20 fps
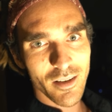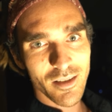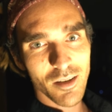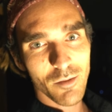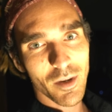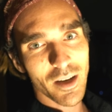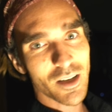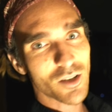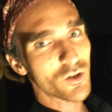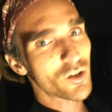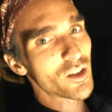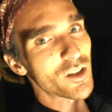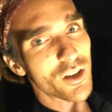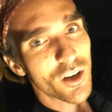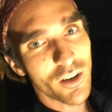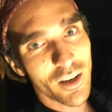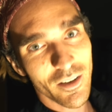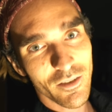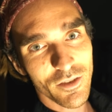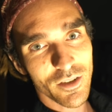So make sure you
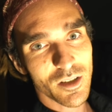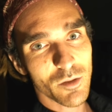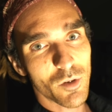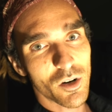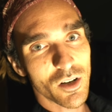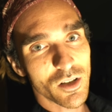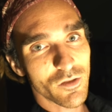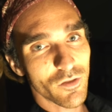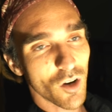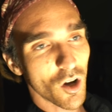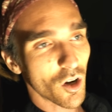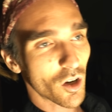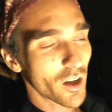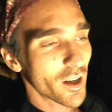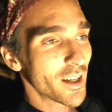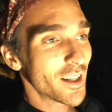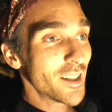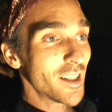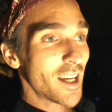tune in for tomorrow's vlog.